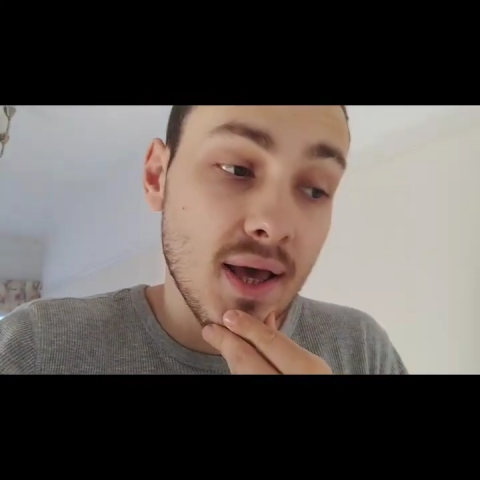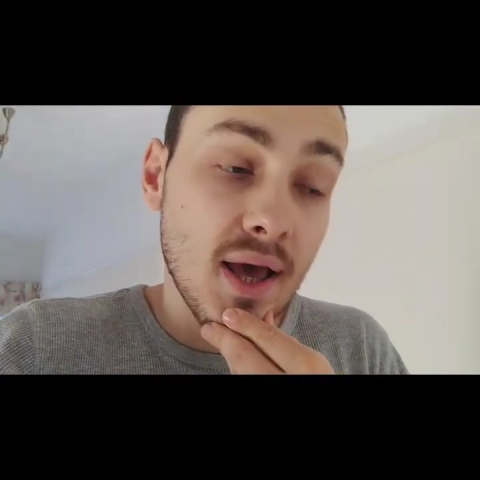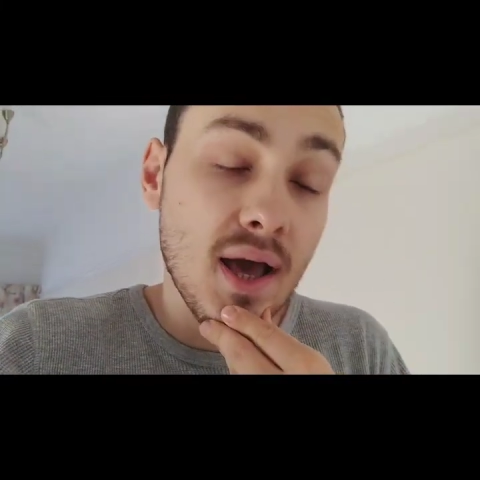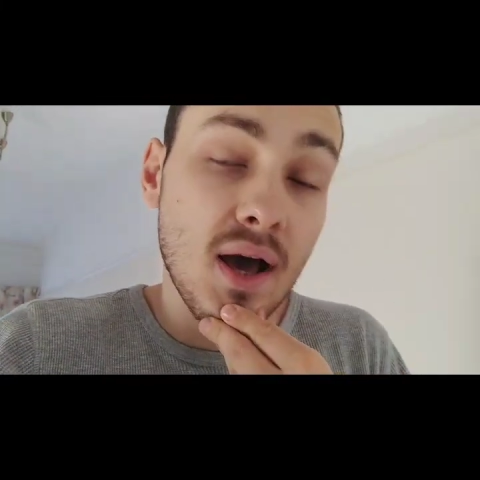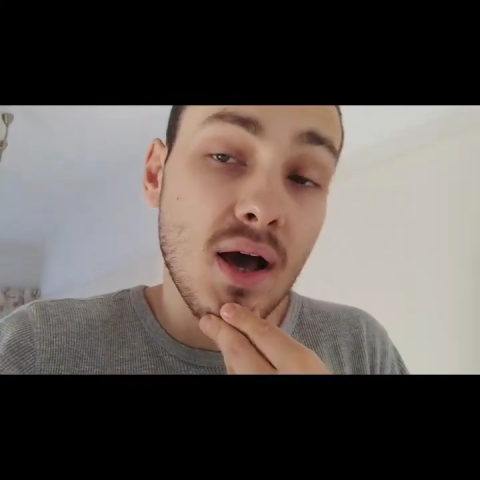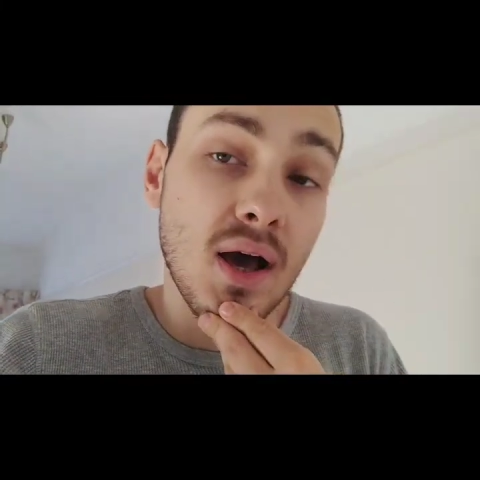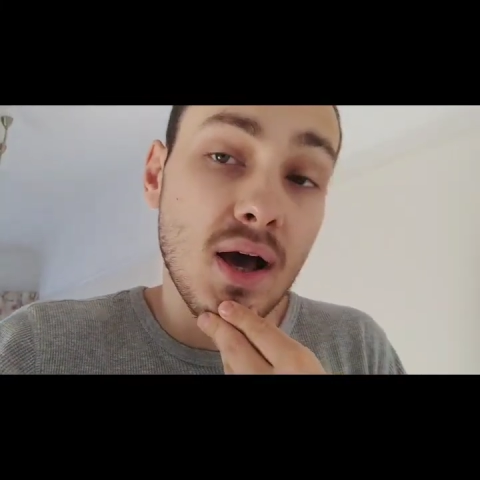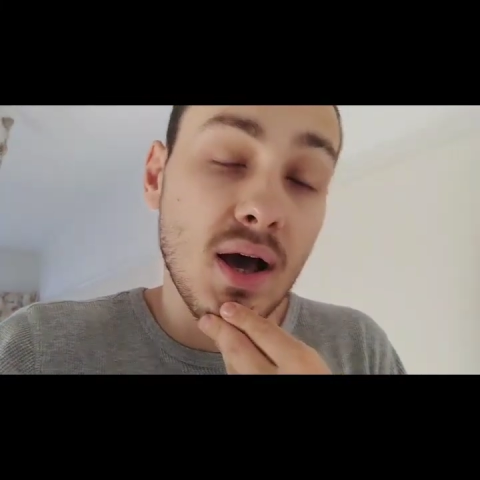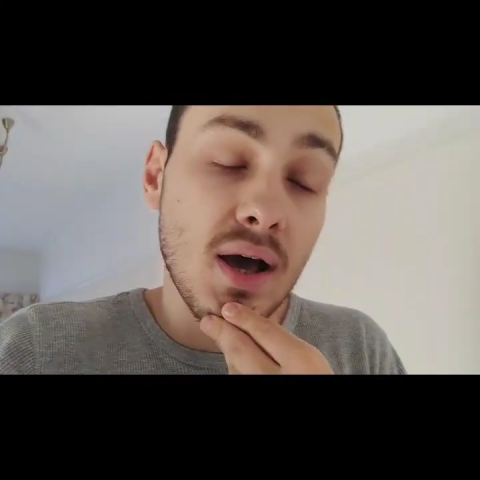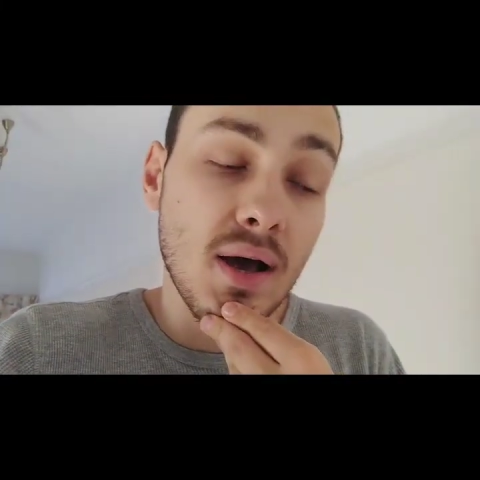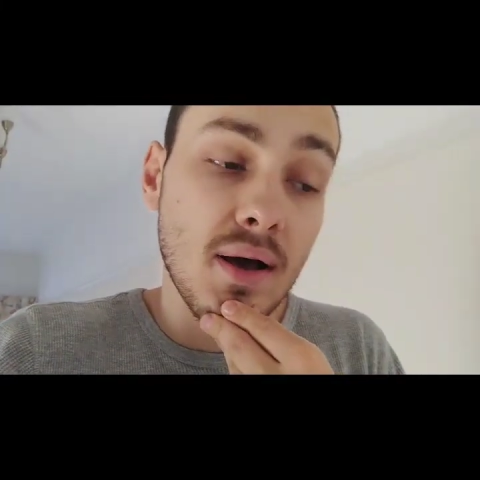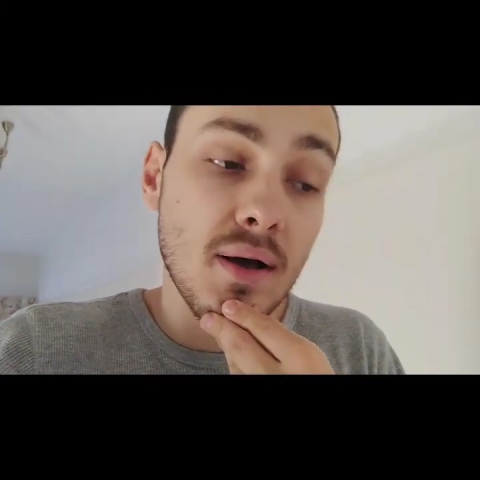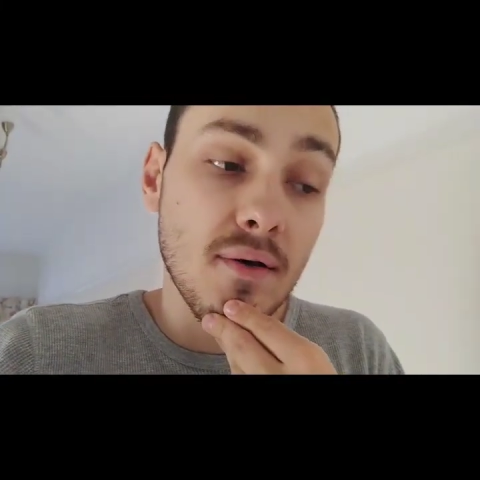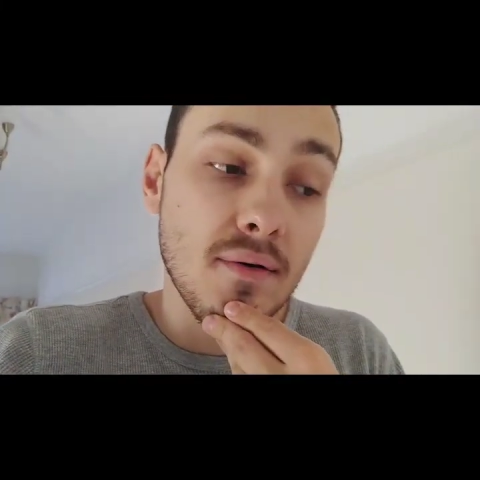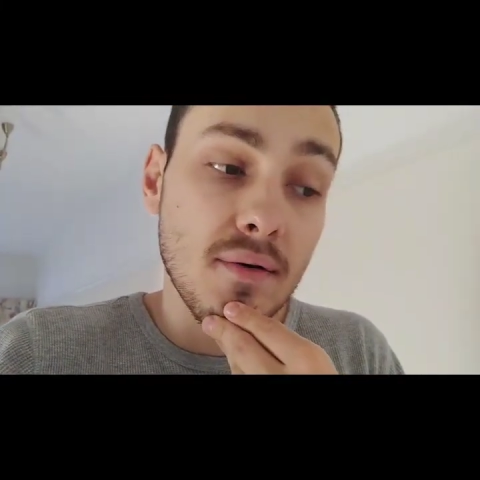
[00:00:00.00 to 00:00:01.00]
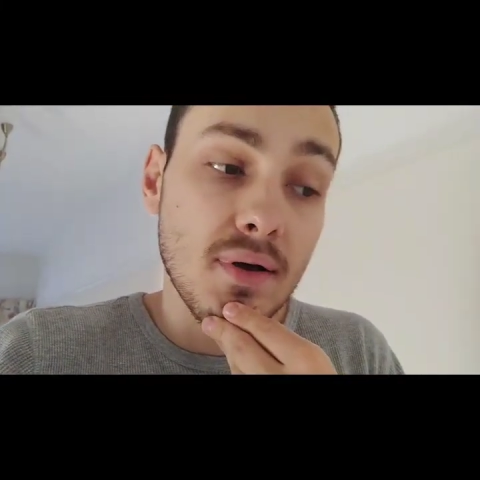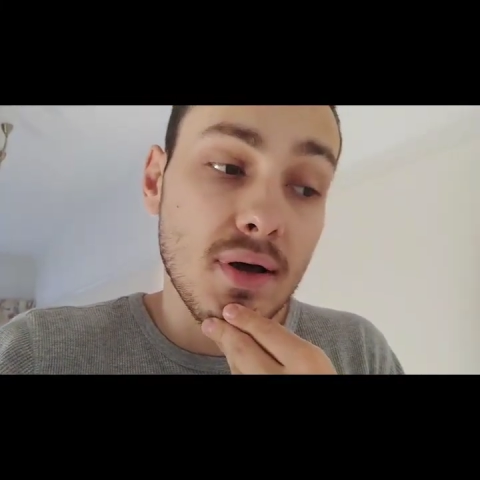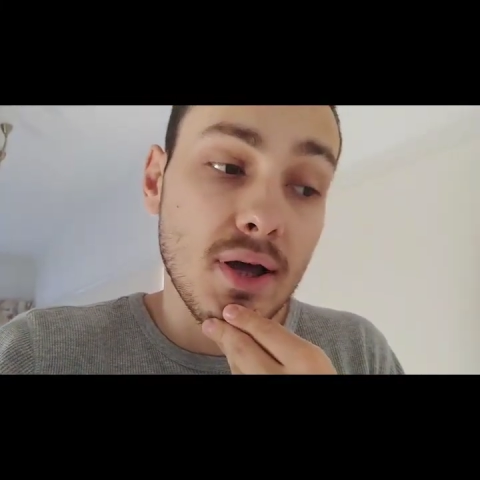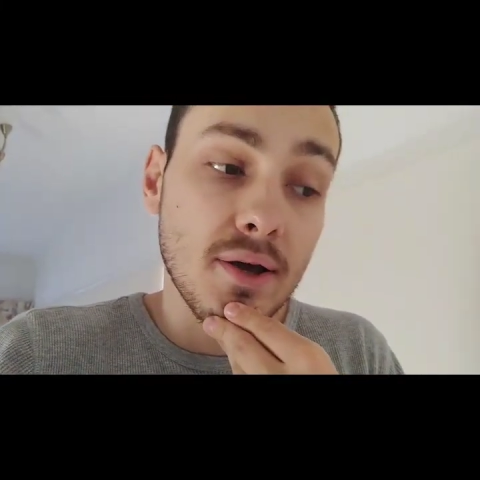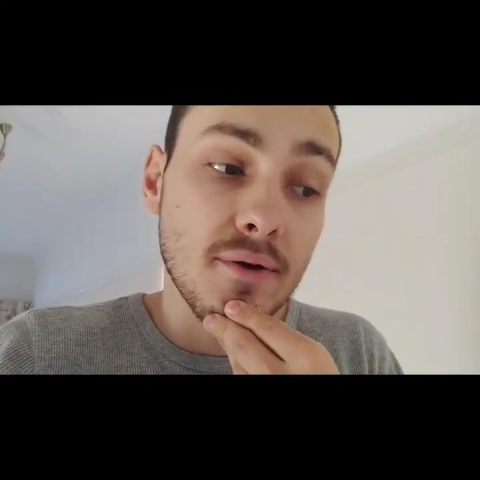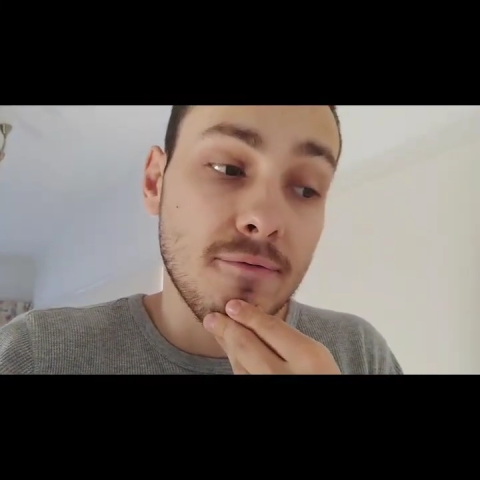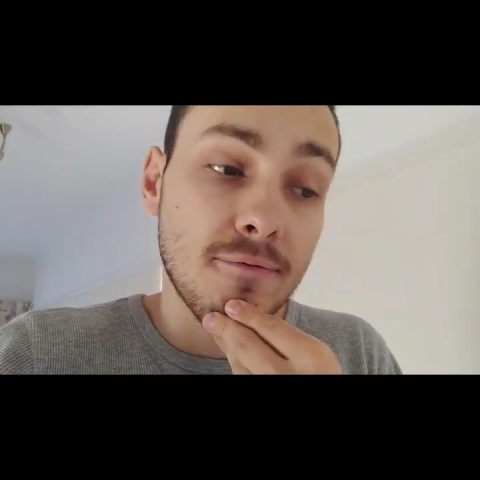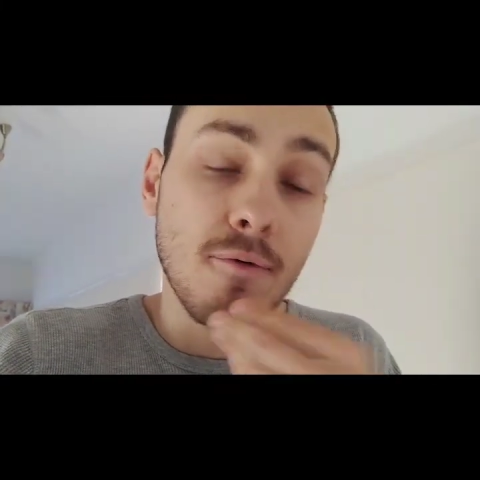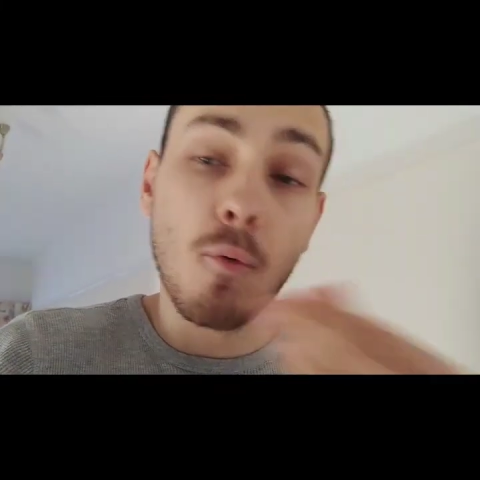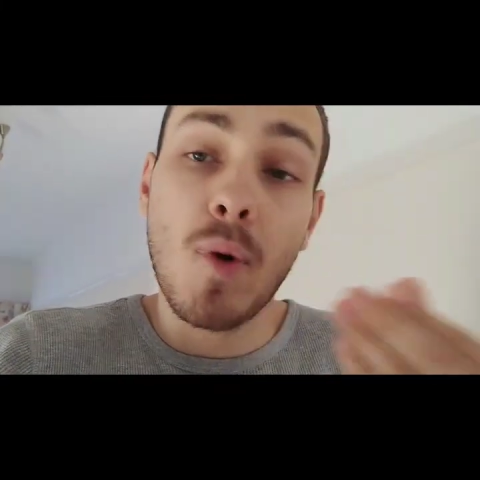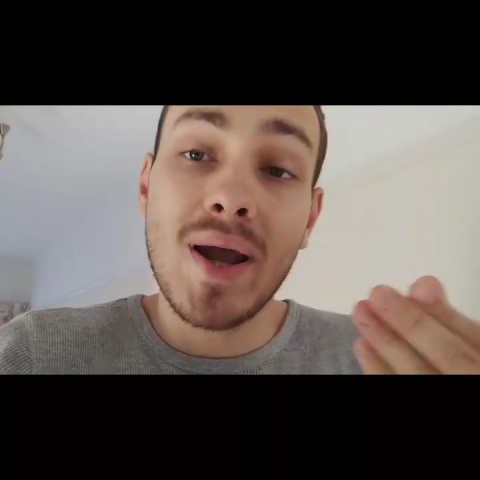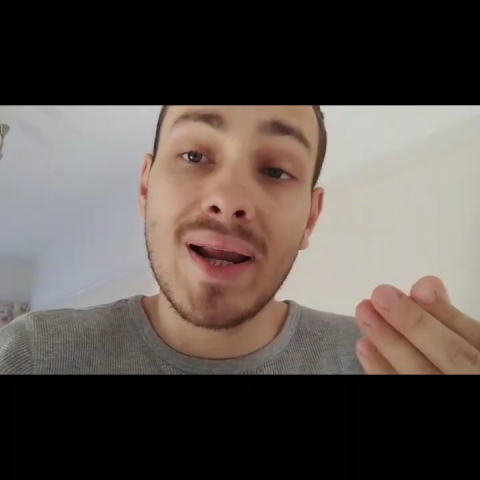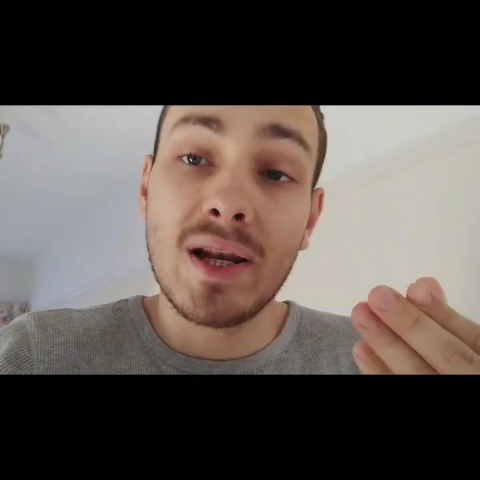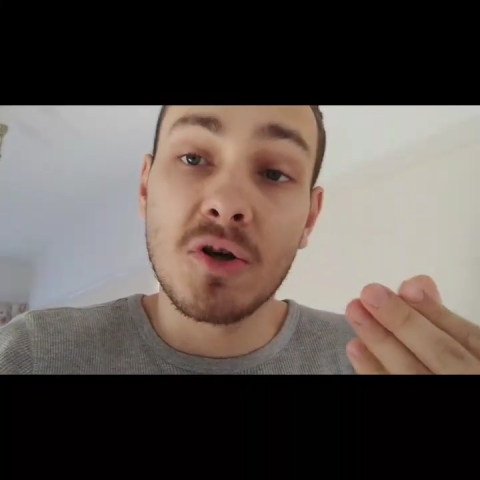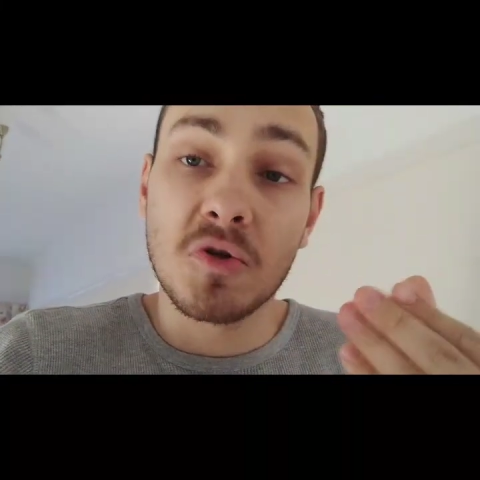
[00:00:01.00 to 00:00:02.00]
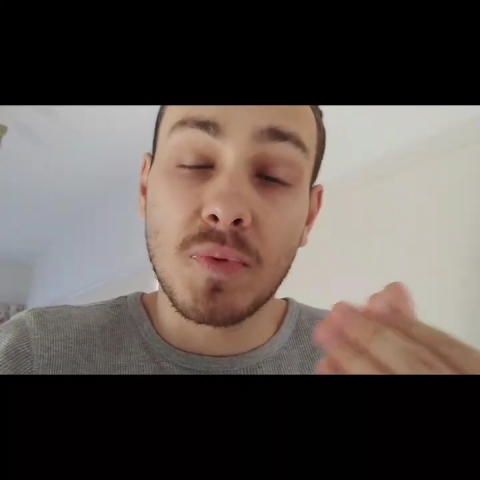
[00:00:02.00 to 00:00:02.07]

for weight loss